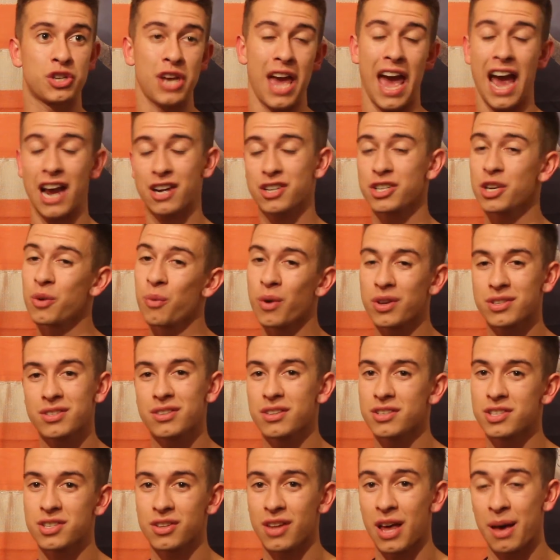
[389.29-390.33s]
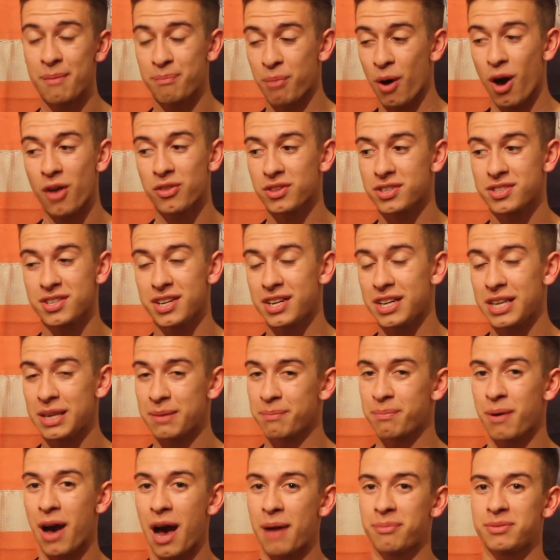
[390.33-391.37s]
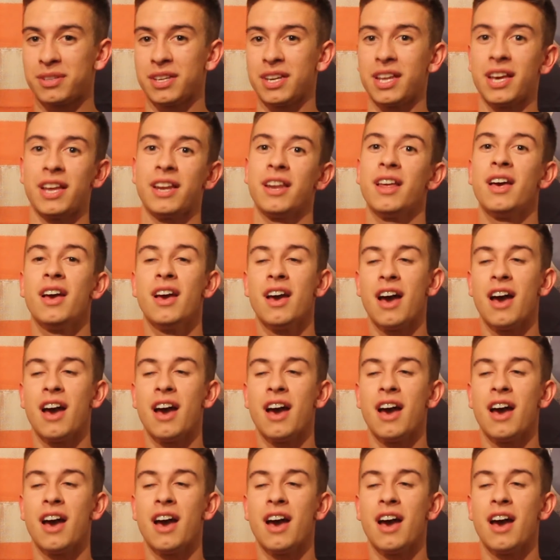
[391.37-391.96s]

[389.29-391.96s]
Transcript: actually wasn't until I bought the CD and popped it in,